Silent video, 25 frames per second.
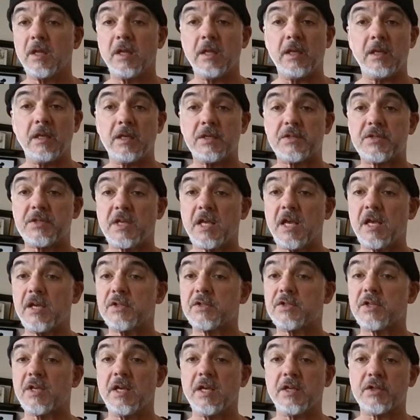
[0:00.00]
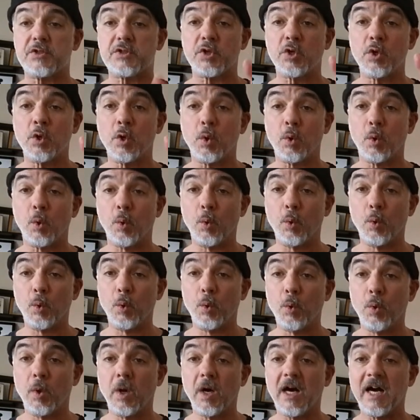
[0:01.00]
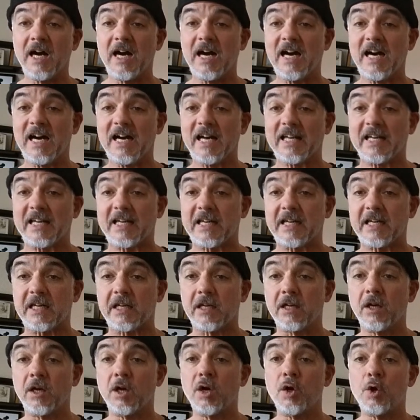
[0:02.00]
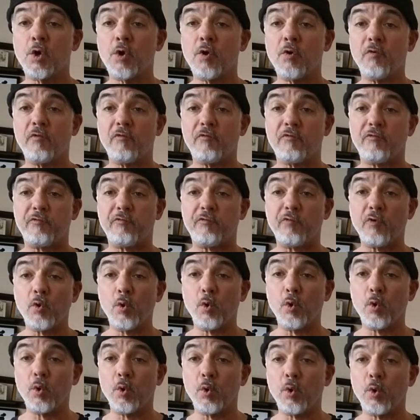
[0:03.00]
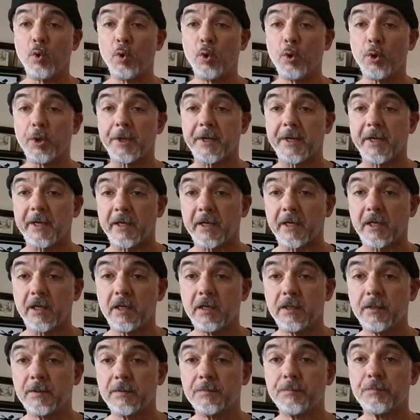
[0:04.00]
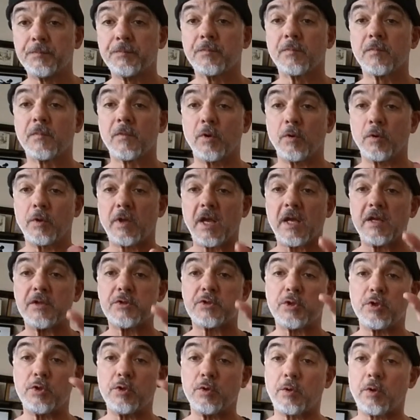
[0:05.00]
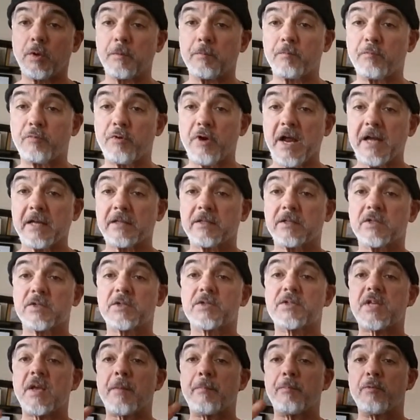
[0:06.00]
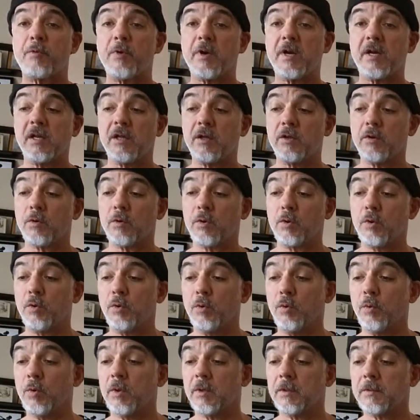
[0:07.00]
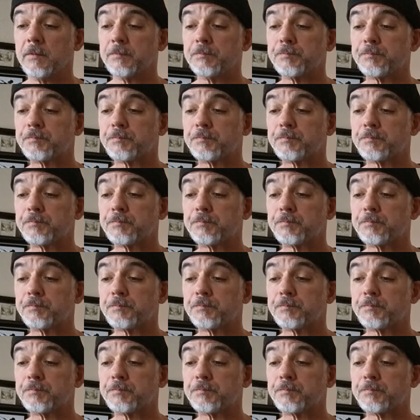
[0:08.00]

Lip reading: In this case, it's U-R, fur. Okay, so you can practice separating your U.